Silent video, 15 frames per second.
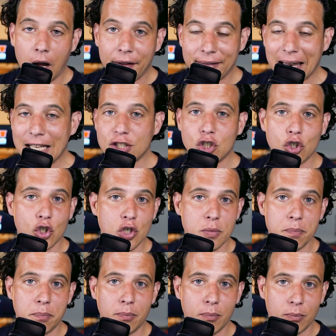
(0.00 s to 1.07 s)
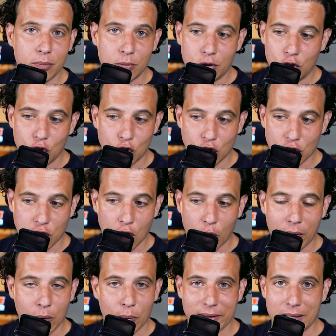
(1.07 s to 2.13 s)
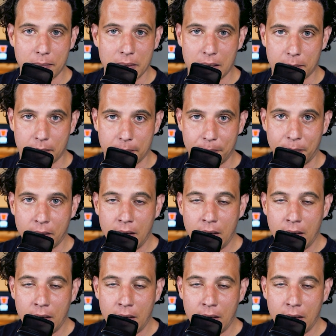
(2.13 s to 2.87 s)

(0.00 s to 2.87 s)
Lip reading: unless you just load it with the minimum.